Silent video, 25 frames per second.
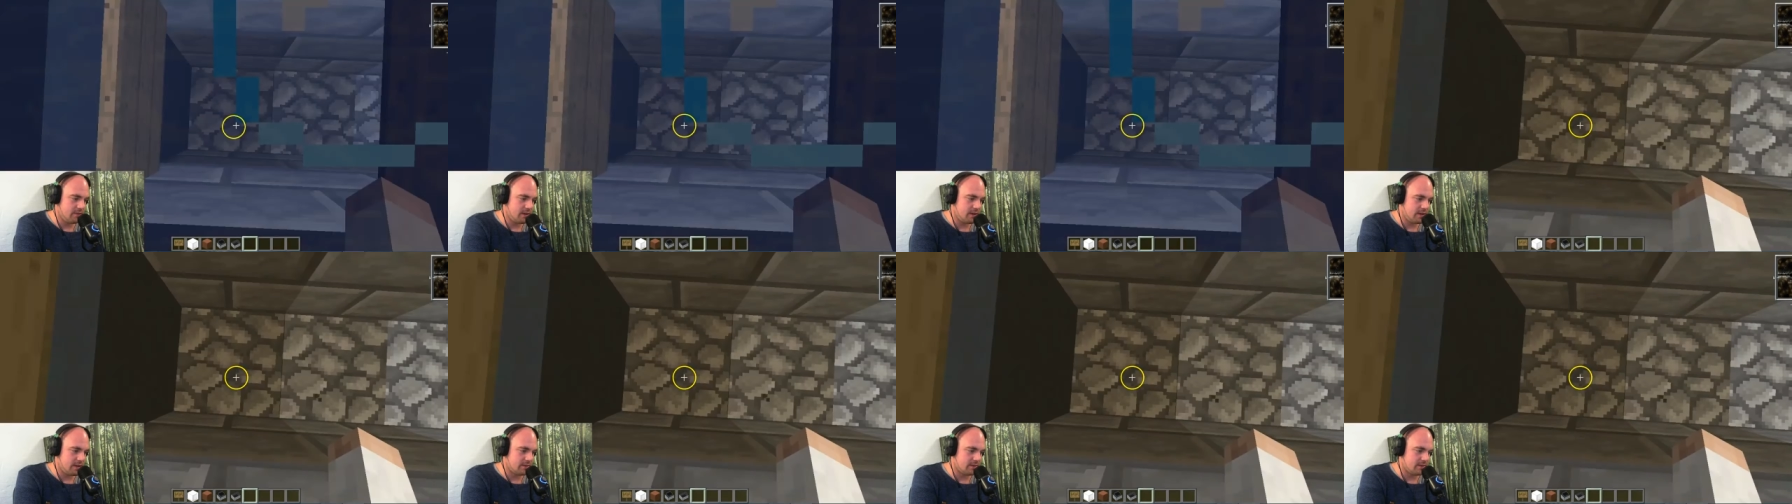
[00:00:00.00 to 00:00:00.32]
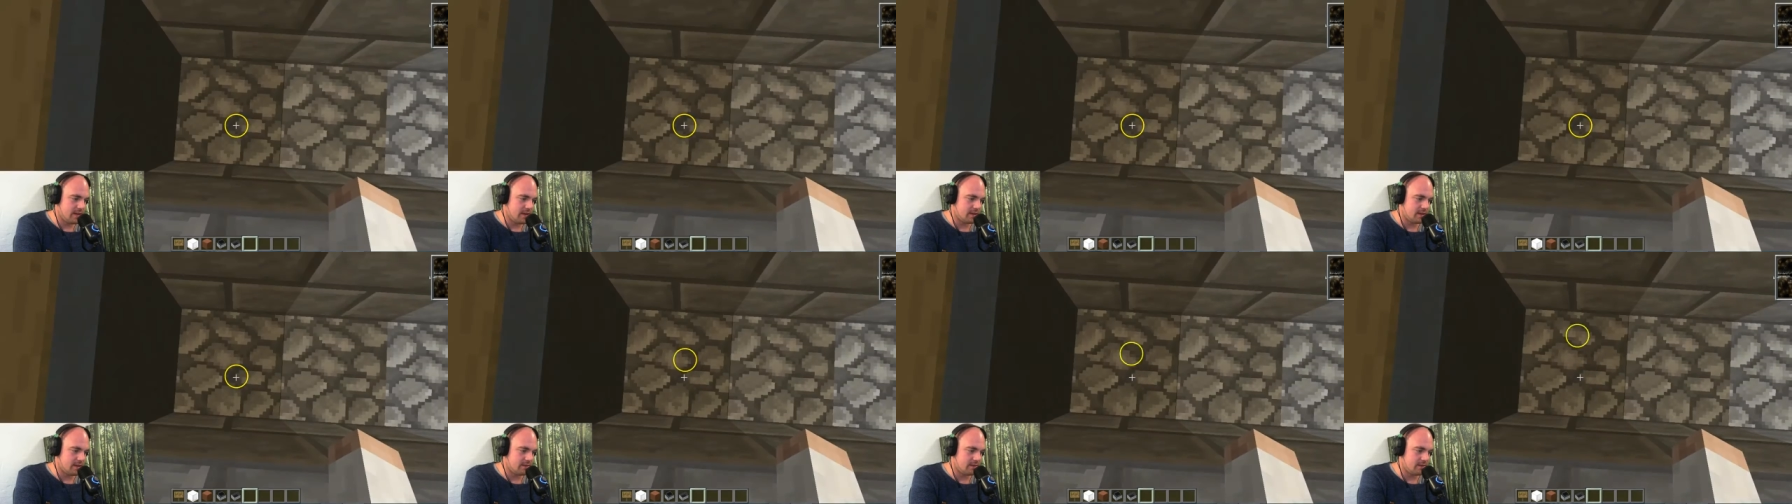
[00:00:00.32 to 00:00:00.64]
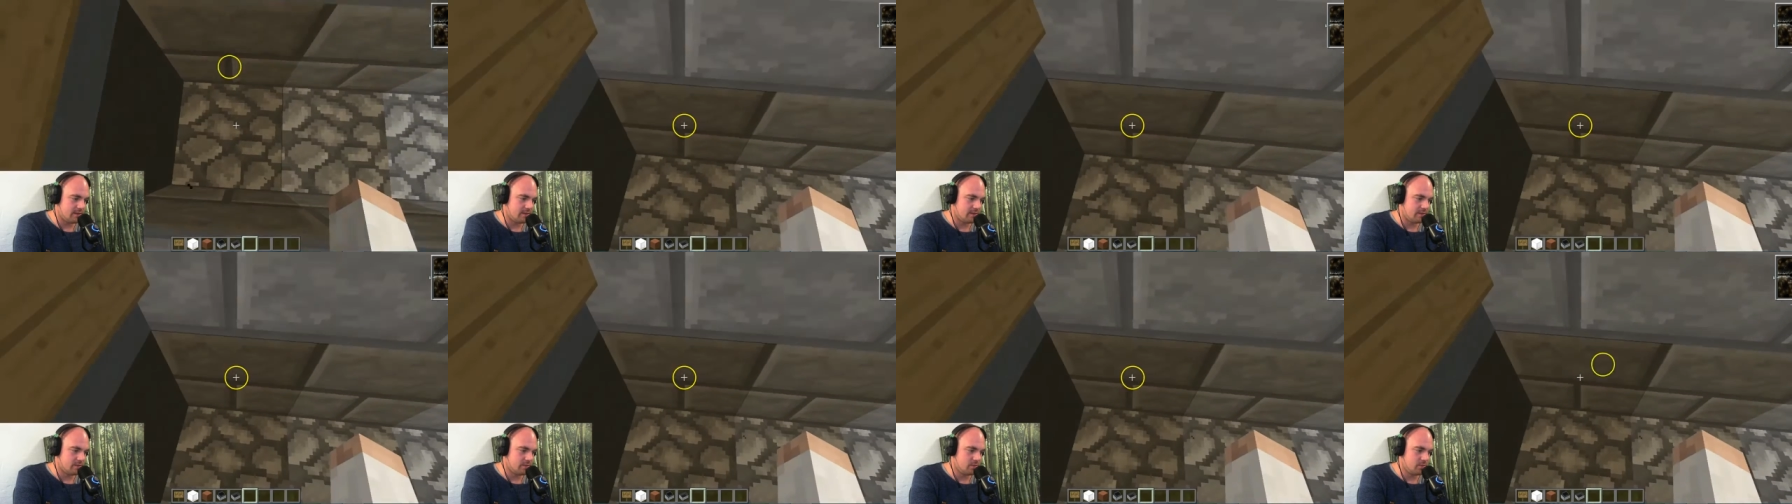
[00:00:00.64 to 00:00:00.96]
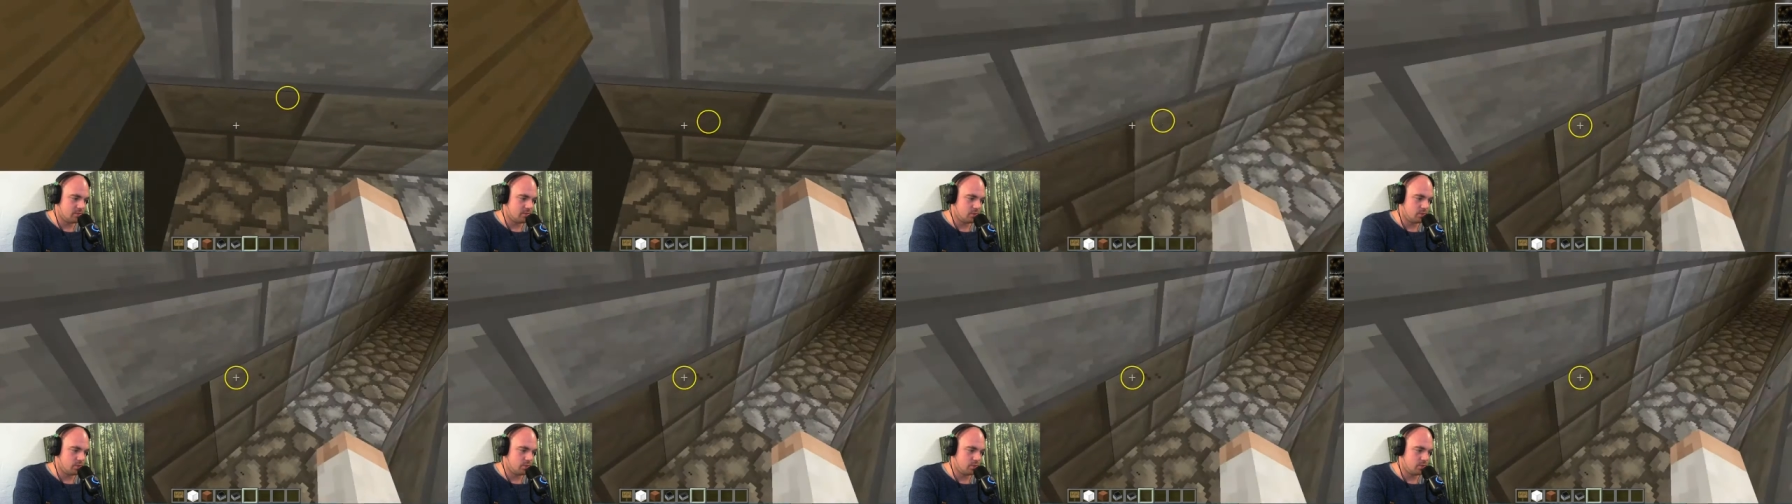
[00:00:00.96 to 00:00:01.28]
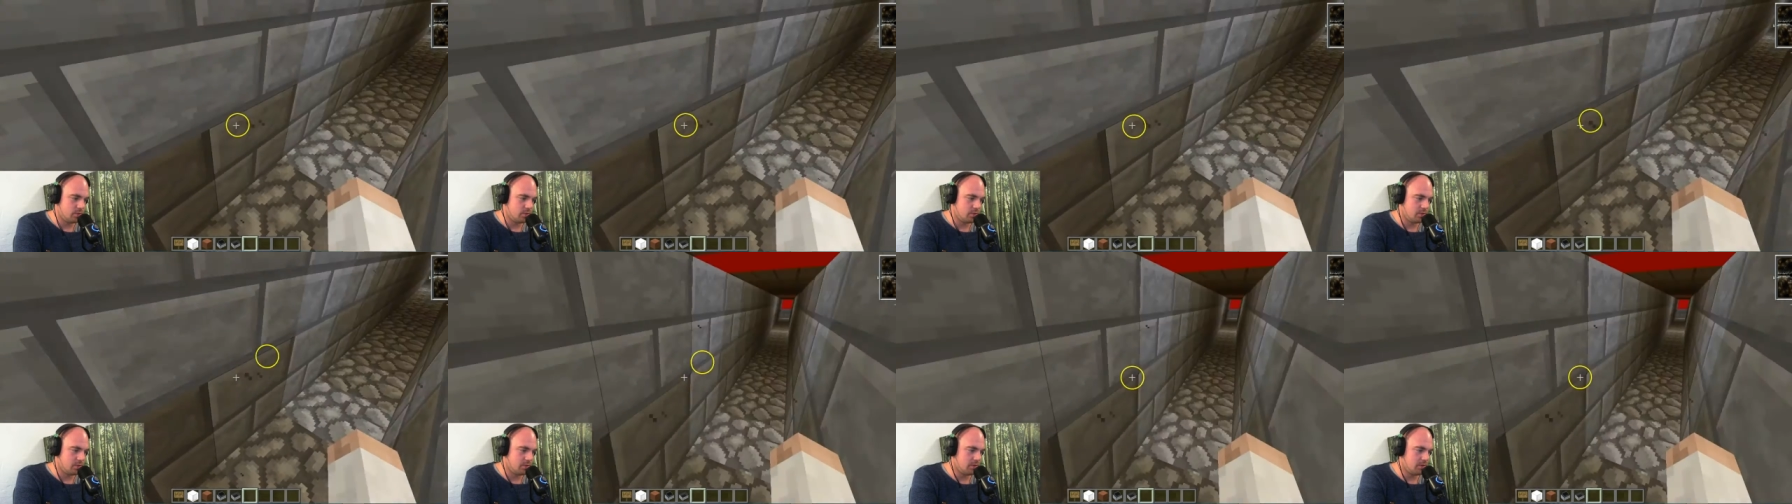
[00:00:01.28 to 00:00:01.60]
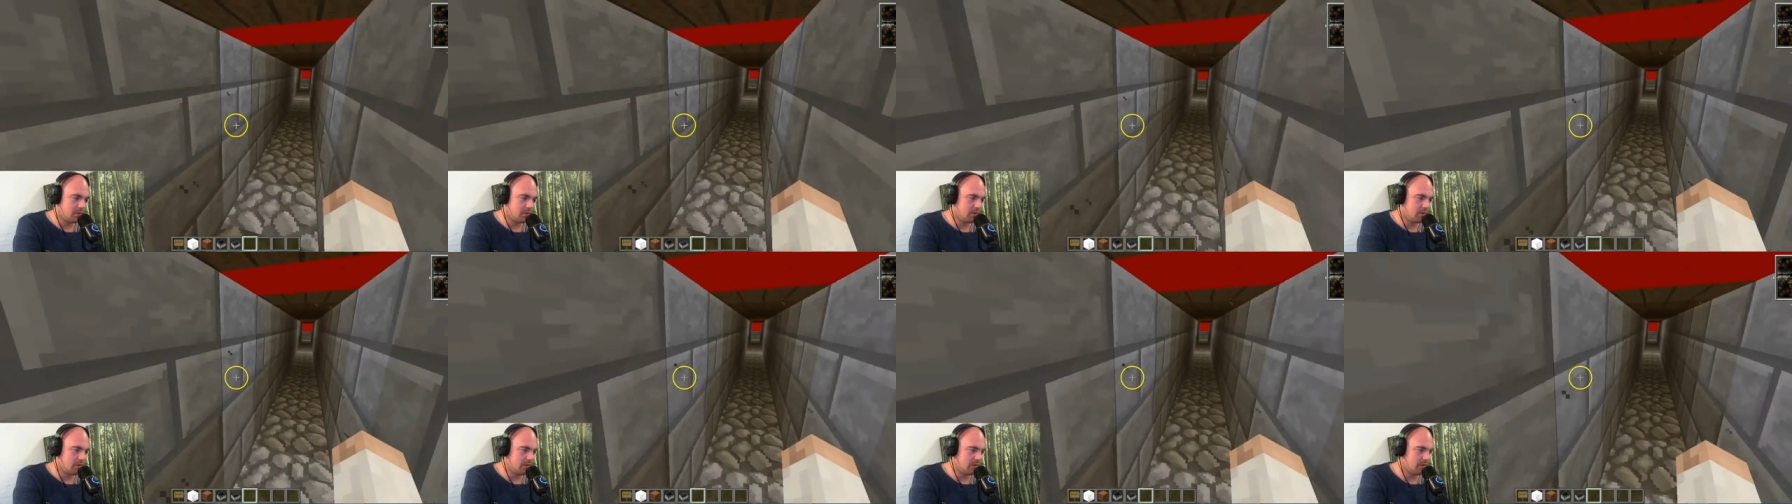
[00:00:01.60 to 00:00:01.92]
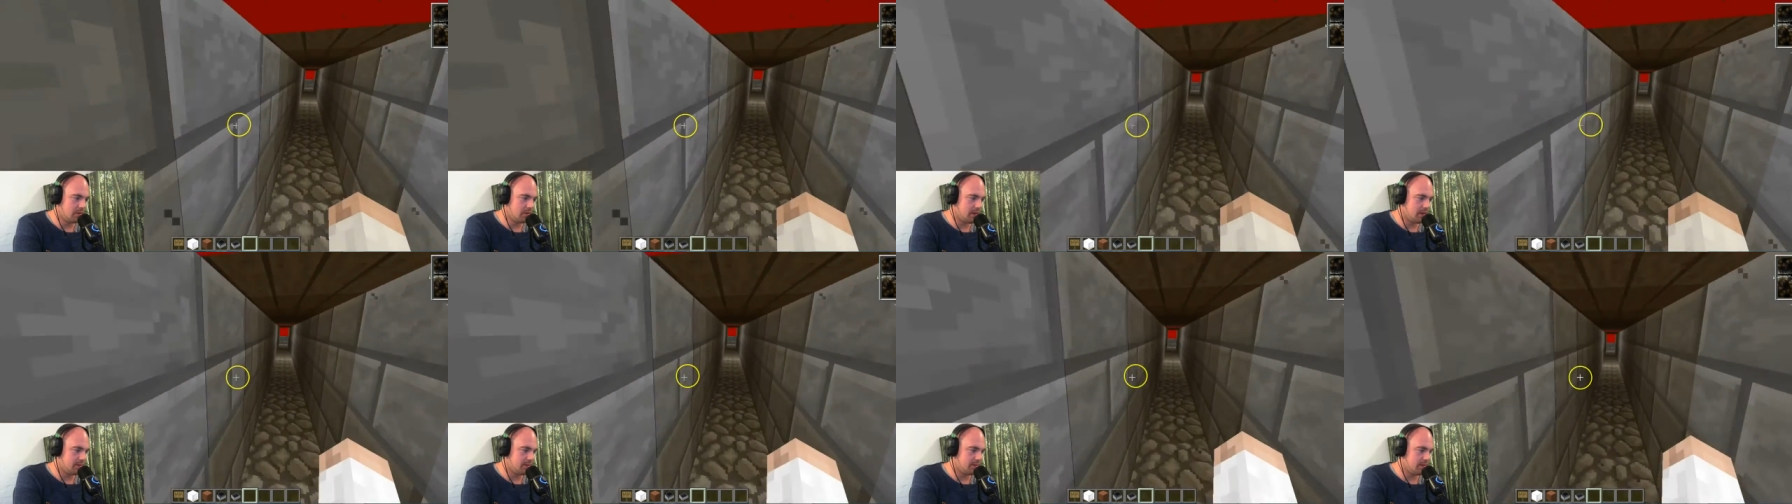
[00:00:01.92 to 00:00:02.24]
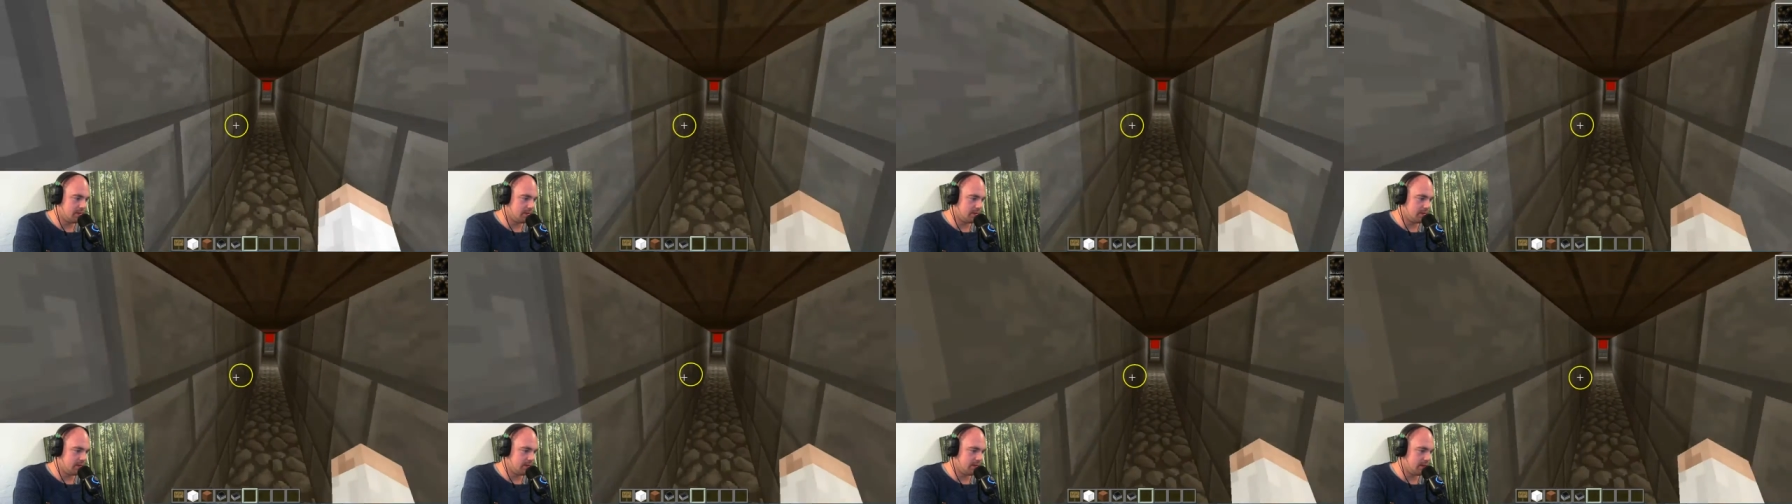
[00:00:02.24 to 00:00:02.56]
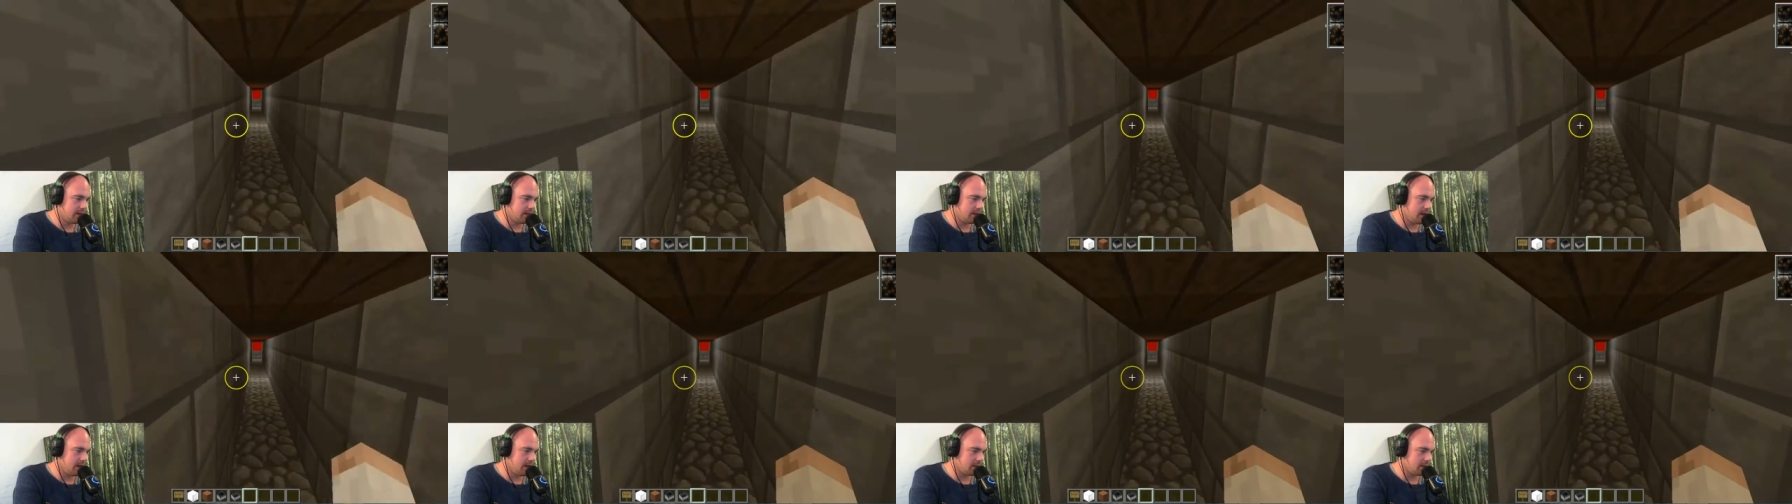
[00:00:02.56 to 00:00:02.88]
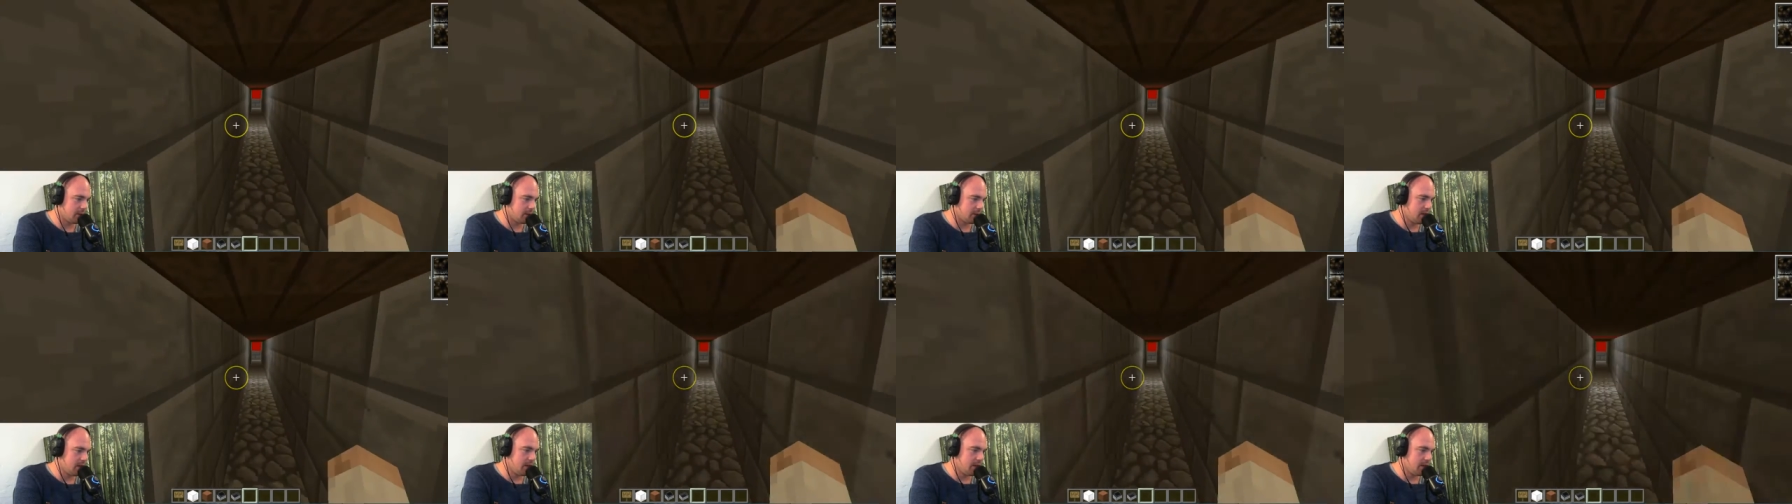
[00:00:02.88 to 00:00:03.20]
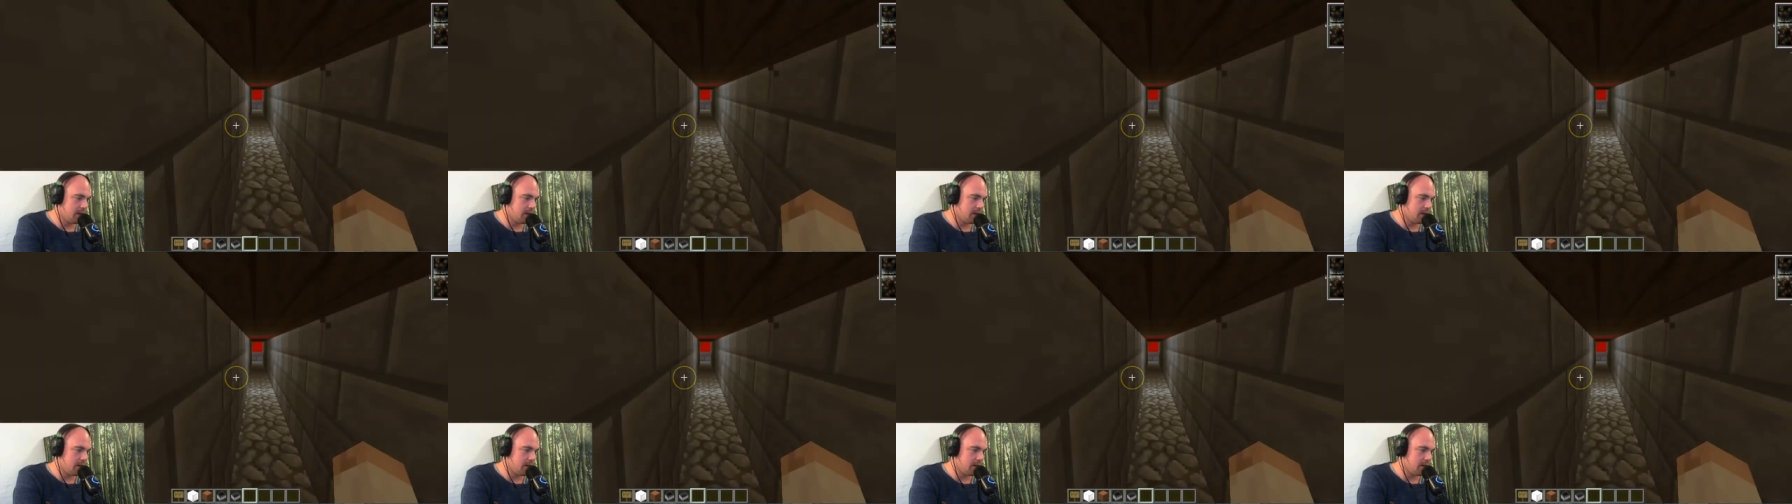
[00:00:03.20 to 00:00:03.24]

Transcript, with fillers: it is as is ooh, as it is in the game.